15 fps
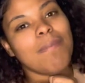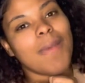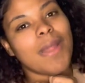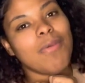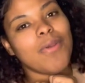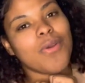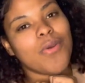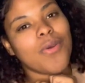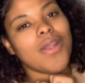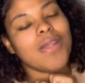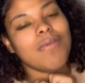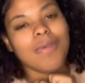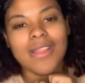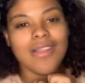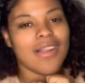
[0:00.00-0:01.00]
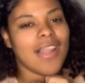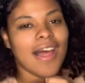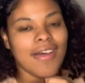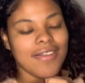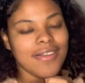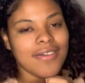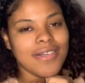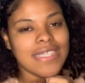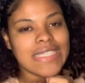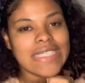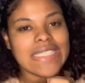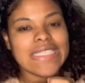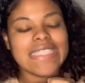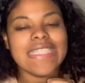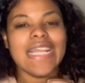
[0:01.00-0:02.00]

my recording with their loud noises,